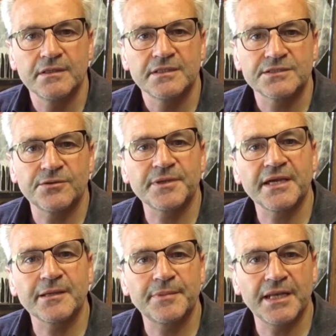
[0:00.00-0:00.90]
So I'm
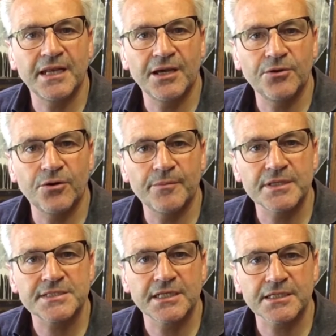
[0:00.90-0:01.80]
getting a bit low on my
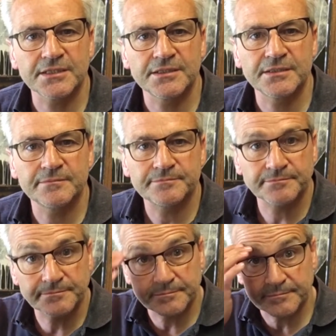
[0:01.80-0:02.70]
silicone
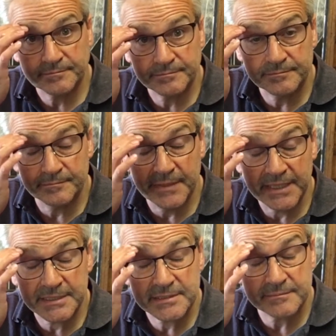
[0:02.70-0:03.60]

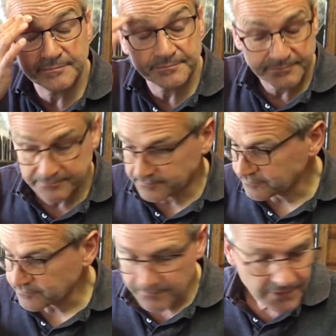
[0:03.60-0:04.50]
mix,
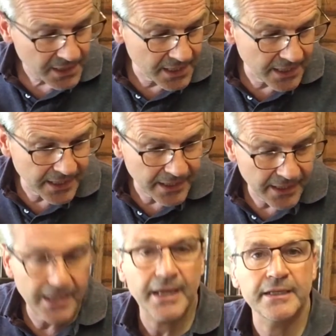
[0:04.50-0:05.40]

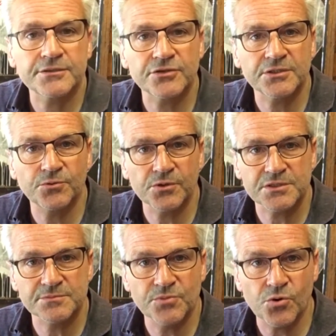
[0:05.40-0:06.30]
and I tried to order
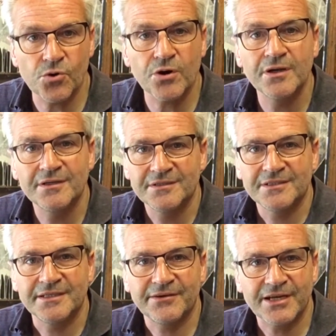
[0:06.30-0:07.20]
some more
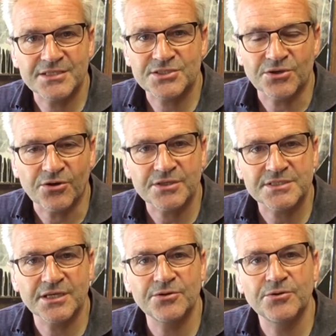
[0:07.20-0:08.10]
and they're out of stock,
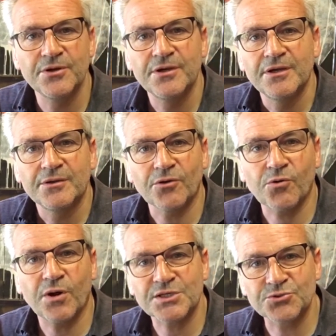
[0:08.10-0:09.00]
so not
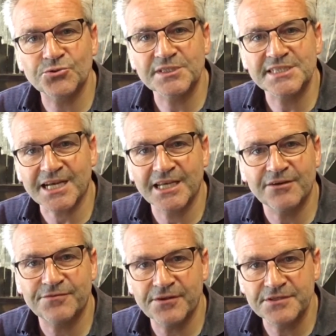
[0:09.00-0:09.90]
quite sure exactly how
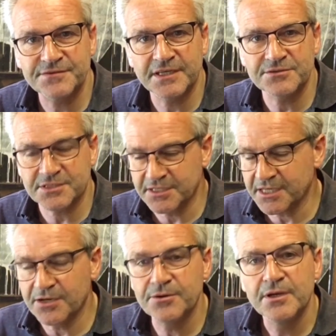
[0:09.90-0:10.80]
far this video is going to go.